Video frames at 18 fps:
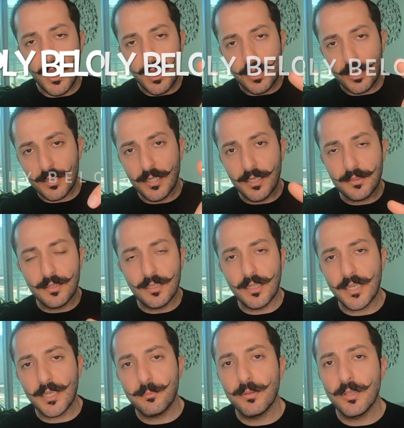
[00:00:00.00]
click the
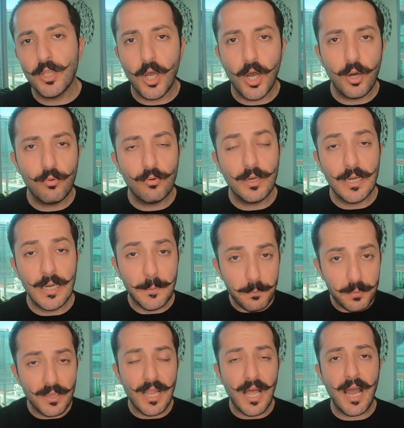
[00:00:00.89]
link below,
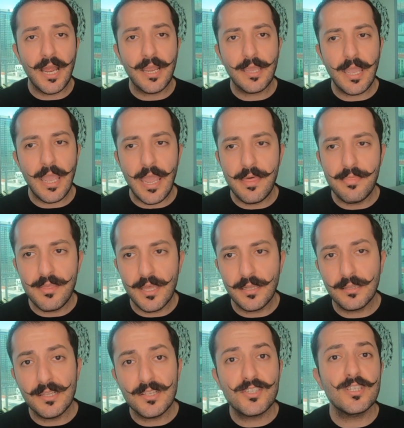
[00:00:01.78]
apply, and
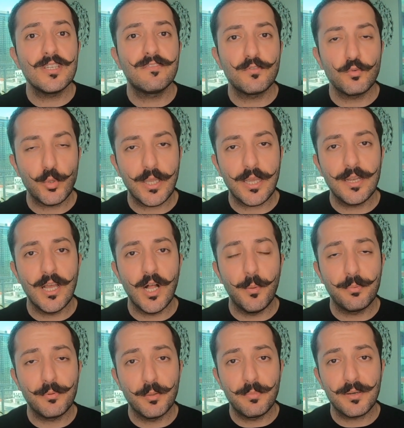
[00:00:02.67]
then let's see if we can
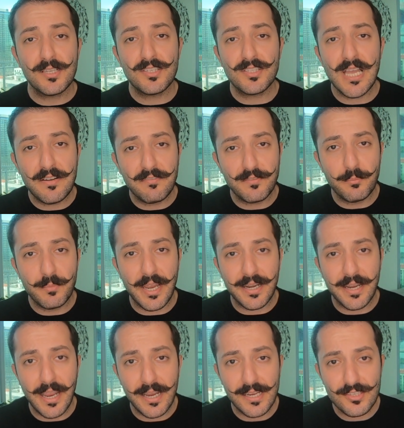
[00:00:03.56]
help you. But aside from
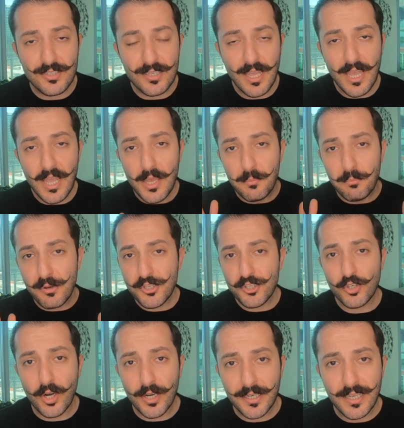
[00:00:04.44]
that, guys,
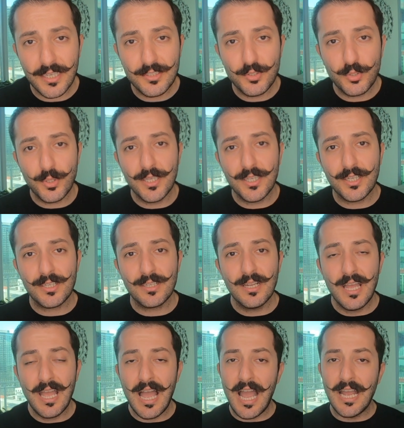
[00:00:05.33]
Bashar Katou
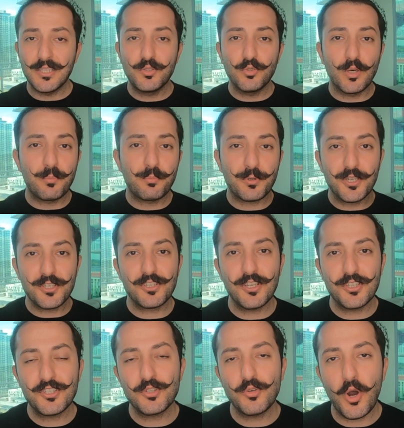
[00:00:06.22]
here. I do
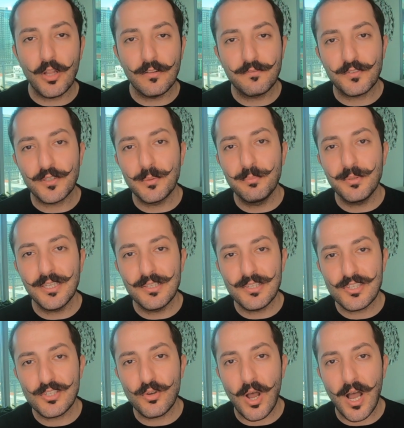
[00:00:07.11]
appreciate you all for
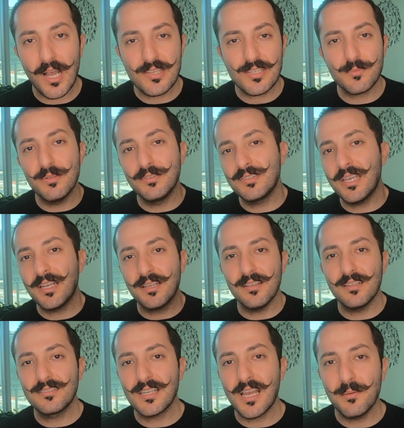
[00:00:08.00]
being so awesome and
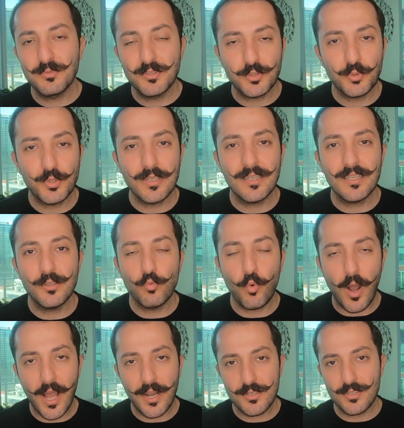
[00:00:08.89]
taking the time to really
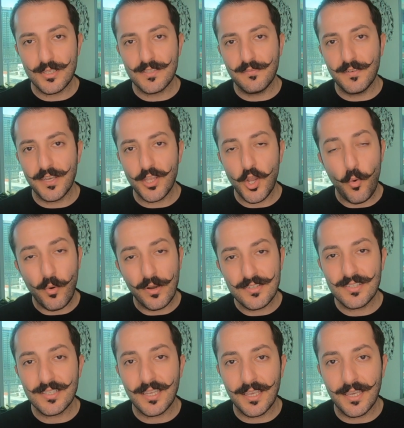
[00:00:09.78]
watch this video.
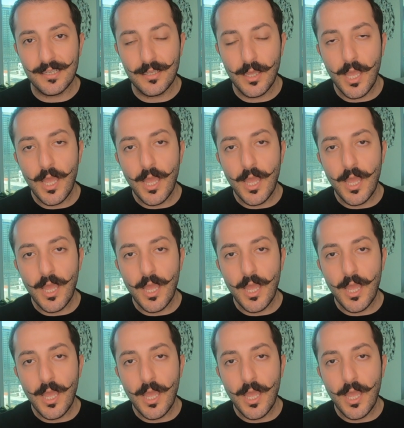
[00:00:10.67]
Once again,